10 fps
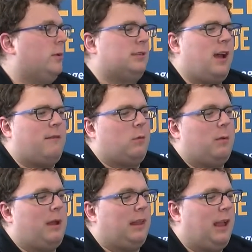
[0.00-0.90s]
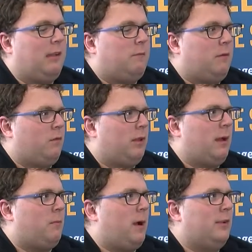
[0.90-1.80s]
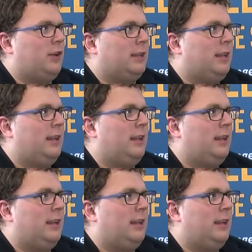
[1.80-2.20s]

with software in my life before that project.